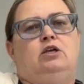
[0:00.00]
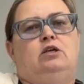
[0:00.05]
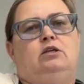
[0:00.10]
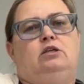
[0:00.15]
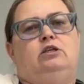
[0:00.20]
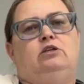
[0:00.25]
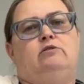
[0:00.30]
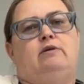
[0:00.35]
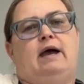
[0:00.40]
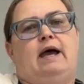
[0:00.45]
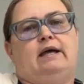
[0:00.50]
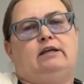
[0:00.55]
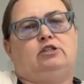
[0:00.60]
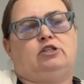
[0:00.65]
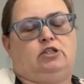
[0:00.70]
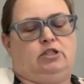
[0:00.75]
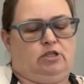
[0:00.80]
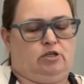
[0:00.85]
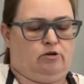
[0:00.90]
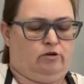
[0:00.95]
you
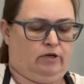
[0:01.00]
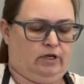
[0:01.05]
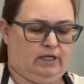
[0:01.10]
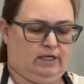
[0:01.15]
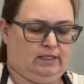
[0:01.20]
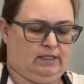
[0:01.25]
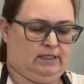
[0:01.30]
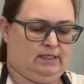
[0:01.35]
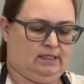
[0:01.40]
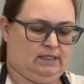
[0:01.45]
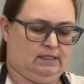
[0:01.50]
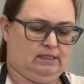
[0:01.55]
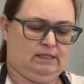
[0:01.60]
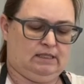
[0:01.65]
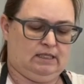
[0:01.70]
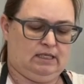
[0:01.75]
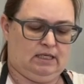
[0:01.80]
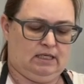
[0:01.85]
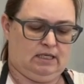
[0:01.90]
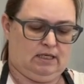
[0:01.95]
actually couldn't
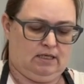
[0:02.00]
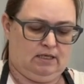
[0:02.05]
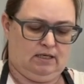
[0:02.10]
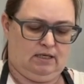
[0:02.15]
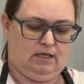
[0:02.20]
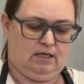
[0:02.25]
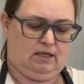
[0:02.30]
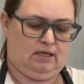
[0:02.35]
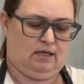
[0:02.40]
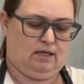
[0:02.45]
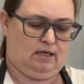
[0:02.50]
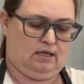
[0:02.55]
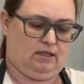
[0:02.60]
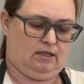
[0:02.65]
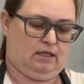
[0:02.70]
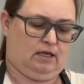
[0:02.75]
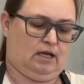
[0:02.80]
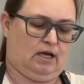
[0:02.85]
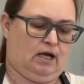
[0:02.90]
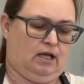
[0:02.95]
see
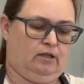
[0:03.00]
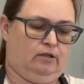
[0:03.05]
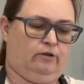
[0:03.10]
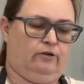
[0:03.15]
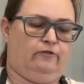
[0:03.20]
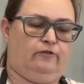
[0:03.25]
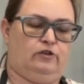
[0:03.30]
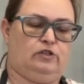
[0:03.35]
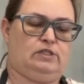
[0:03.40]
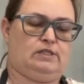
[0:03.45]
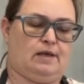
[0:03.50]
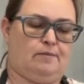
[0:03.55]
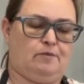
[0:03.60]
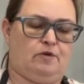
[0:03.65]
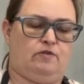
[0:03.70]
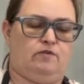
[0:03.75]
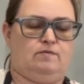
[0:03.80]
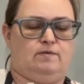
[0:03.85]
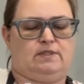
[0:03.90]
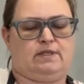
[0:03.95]
the color for some
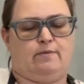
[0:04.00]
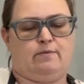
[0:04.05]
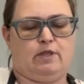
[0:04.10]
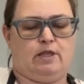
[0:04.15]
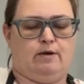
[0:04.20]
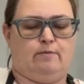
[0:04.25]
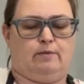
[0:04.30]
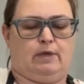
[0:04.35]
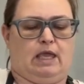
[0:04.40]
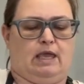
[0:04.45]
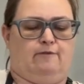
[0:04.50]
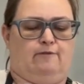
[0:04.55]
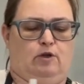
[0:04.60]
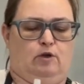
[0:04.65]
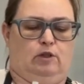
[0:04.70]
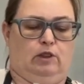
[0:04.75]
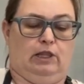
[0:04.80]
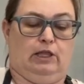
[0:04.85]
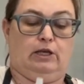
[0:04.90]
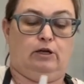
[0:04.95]
of them gave you
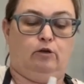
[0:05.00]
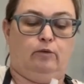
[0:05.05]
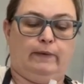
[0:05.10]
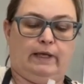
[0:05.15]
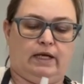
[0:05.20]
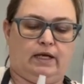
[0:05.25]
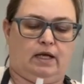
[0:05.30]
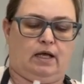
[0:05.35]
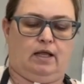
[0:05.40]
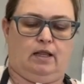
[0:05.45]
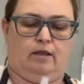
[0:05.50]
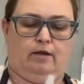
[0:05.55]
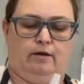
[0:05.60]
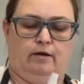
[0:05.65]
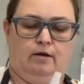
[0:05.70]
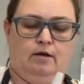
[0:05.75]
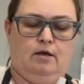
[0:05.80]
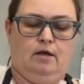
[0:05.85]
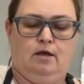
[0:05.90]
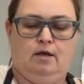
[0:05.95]
a little bit of color,
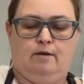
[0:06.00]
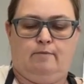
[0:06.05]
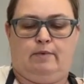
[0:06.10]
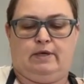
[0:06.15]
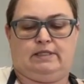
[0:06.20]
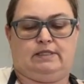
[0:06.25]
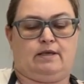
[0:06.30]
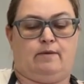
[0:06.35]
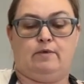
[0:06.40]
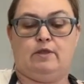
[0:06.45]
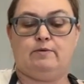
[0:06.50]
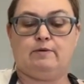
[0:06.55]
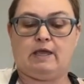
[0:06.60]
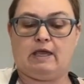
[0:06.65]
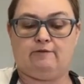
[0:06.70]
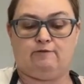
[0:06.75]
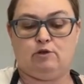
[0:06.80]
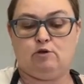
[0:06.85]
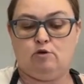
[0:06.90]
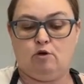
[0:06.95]
but some of them
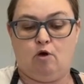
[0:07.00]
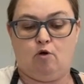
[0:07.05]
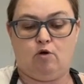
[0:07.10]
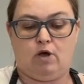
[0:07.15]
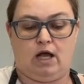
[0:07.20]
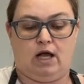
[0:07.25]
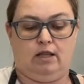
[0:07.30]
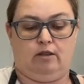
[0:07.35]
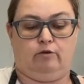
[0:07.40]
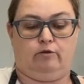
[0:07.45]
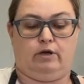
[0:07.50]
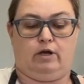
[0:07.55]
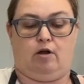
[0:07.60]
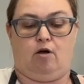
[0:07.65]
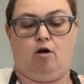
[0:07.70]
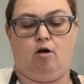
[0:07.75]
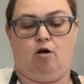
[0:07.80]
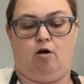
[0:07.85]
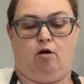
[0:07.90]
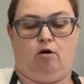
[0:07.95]
gave you no color at
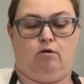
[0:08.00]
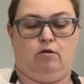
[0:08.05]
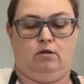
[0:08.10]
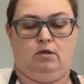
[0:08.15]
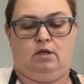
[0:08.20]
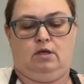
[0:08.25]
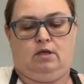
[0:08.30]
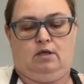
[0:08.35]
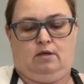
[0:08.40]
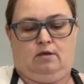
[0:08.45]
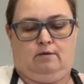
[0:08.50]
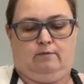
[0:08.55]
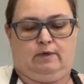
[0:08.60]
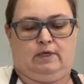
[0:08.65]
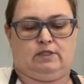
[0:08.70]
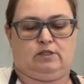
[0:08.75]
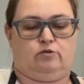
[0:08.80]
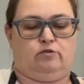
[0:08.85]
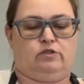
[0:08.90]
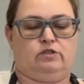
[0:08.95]
all,
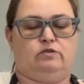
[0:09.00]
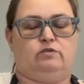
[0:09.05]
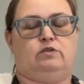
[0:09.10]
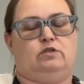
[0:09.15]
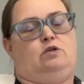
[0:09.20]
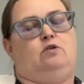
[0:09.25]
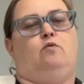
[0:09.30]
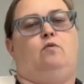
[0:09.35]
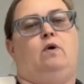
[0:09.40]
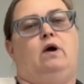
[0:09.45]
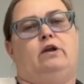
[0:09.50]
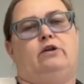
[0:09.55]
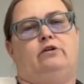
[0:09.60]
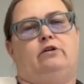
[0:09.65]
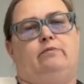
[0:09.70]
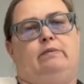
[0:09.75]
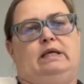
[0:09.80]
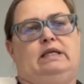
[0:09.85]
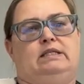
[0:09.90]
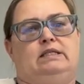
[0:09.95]
because of course there was no water
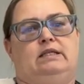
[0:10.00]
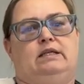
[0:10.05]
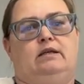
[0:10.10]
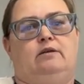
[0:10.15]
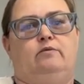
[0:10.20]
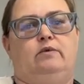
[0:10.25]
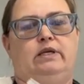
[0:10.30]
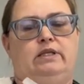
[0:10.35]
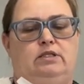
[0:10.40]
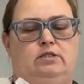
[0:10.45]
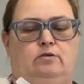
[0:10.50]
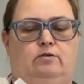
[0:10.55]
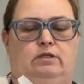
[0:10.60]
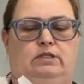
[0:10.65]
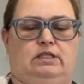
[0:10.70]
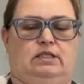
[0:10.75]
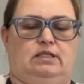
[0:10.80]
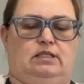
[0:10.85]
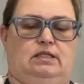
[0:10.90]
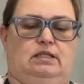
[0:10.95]
to mix it in with, so it
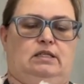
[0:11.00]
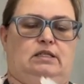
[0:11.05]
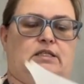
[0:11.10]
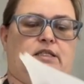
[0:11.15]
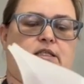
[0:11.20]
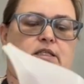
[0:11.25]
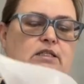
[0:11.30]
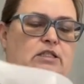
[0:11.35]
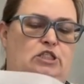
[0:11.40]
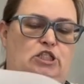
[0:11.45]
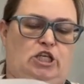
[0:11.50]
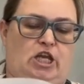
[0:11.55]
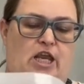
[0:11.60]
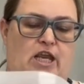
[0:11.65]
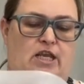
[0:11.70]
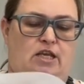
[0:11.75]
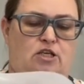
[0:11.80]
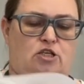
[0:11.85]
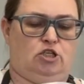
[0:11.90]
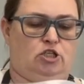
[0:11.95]
didn't
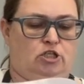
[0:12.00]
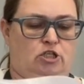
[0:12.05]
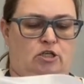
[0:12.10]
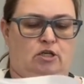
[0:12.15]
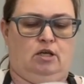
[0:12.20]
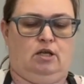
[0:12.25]
change